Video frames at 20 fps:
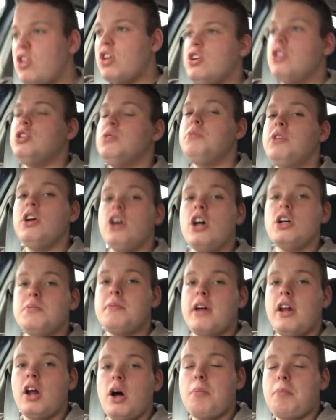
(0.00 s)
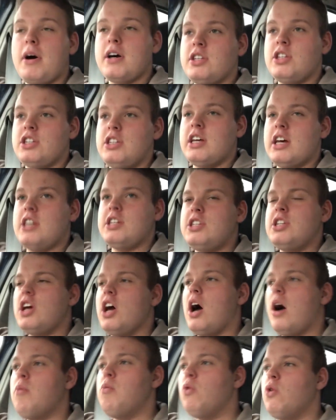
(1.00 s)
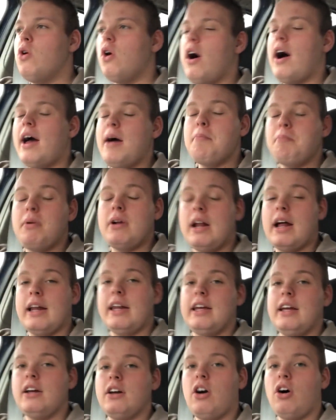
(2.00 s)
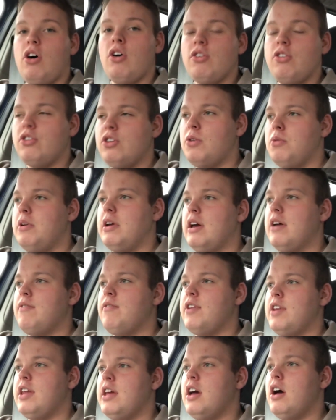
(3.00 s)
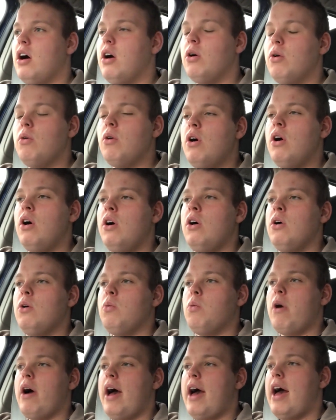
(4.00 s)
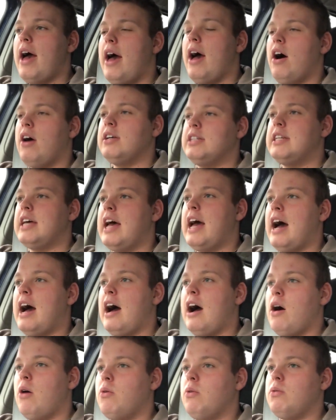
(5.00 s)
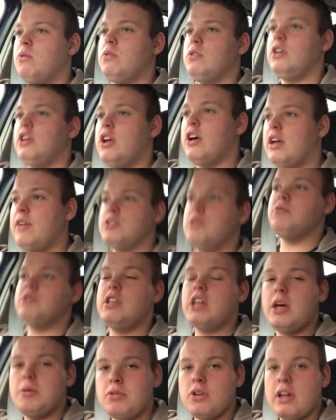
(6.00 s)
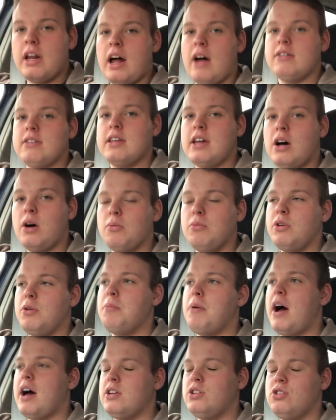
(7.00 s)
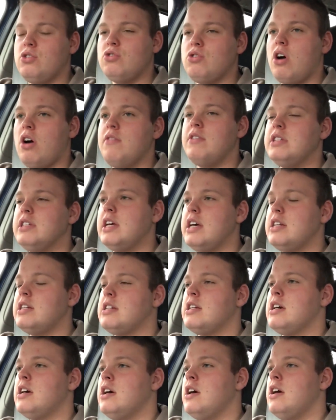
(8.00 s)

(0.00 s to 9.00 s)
some of you guys may not have passed your test yet. I am planning on doing a video where I say how, give you some tips on how to help you pass your driving test.